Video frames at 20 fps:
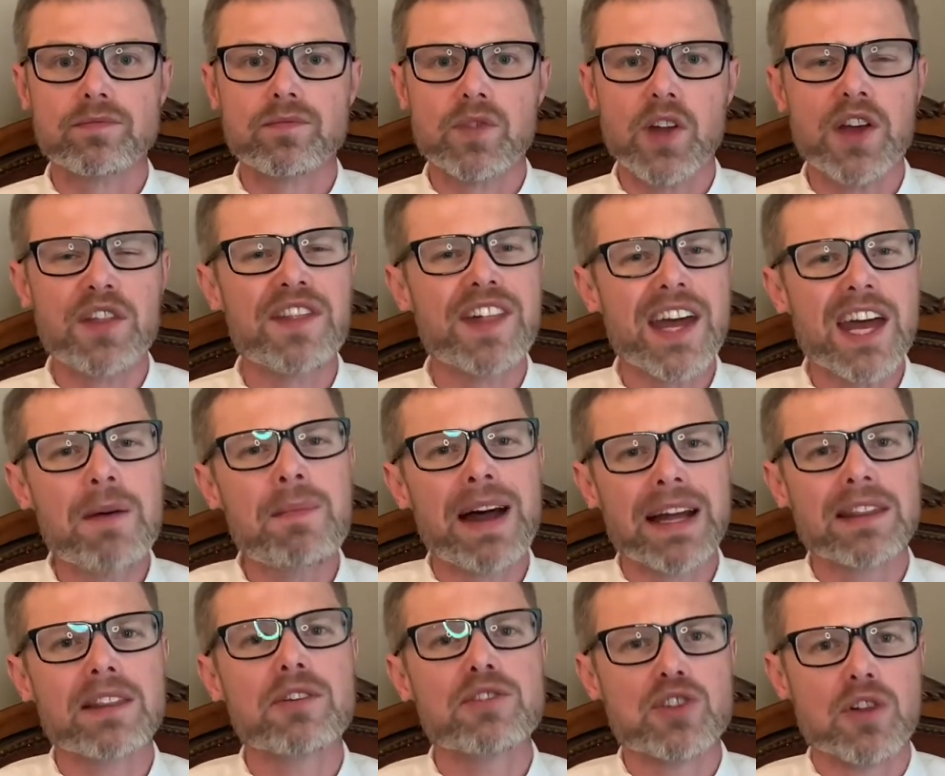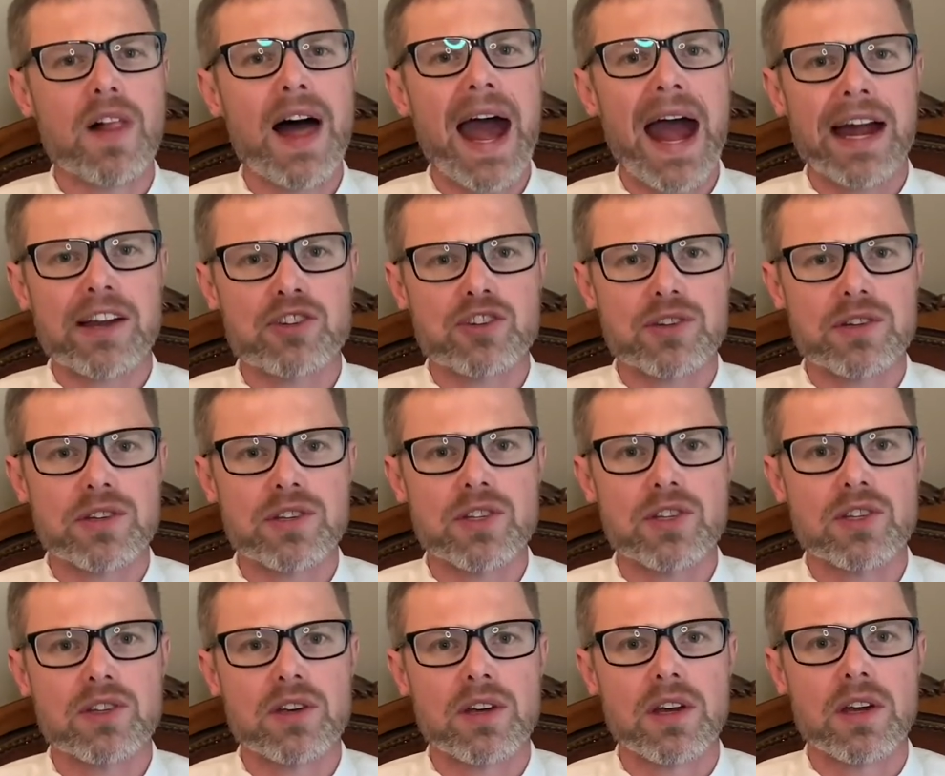Think about those
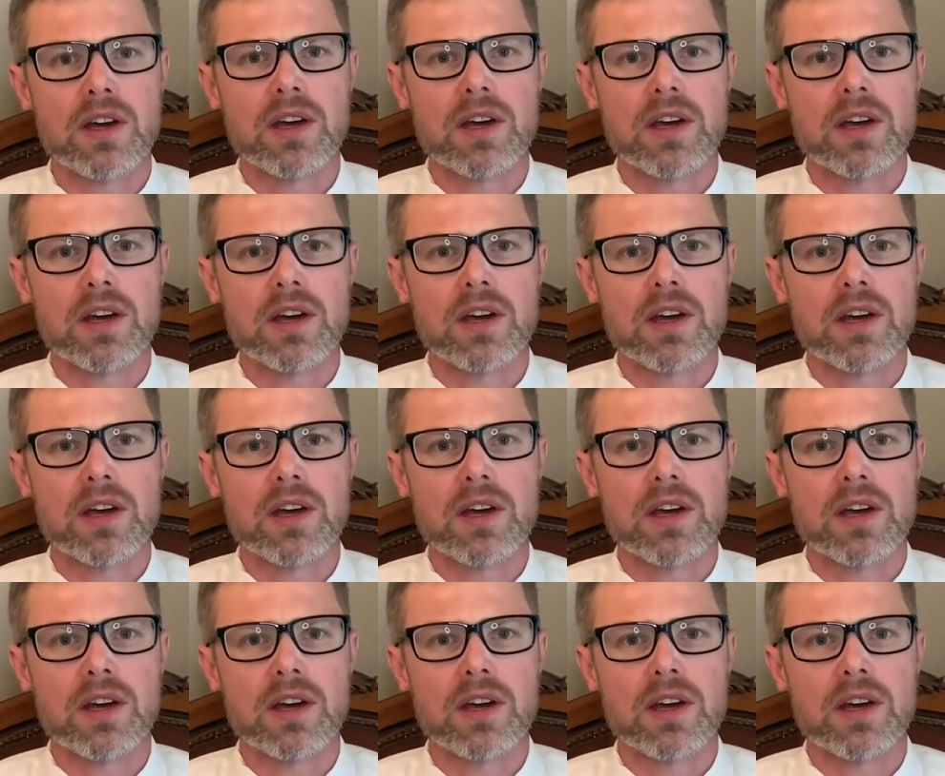lashes.